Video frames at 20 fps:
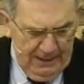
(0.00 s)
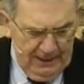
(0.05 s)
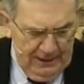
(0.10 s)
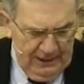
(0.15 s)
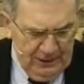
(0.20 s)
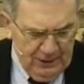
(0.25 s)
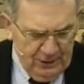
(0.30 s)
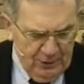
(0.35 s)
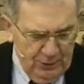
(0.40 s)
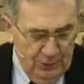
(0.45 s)

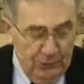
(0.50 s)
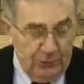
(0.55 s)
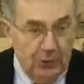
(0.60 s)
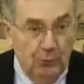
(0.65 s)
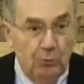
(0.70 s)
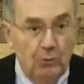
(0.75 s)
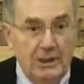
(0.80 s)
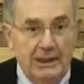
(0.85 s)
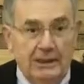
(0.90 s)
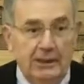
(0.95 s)
is called A
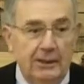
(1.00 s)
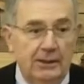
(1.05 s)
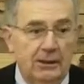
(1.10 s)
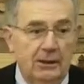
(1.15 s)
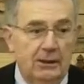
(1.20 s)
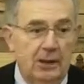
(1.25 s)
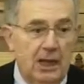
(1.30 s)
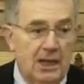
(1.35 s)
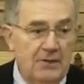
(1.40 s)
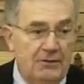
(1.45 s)
Week in the
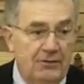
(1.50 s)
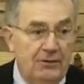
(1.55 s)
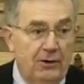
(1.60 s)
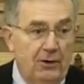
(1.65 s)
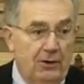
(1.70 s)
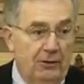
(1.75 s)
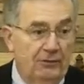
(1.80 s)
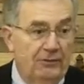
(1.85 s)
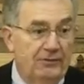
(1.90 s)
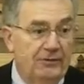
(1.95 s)
Life
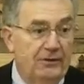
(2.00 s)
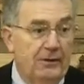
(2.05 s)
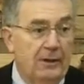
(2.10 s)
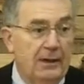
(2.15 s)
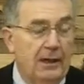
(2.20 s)
of.